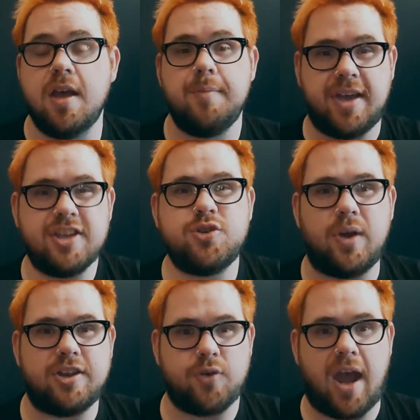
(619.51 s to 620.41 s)
because you
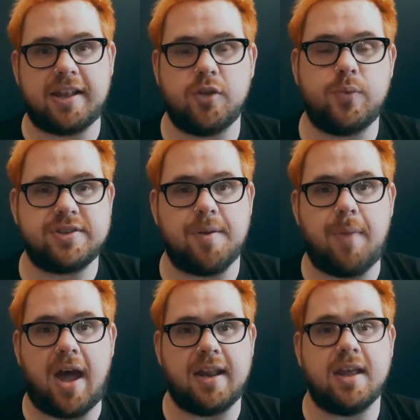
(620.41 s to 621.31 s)
interacted with
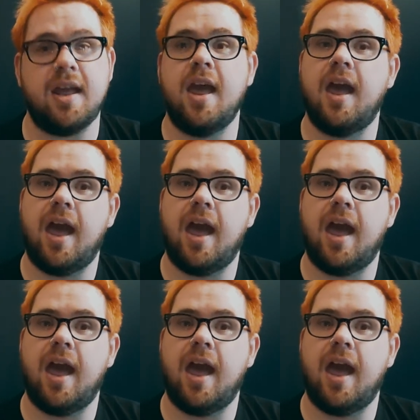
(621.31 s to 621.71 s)
somebody.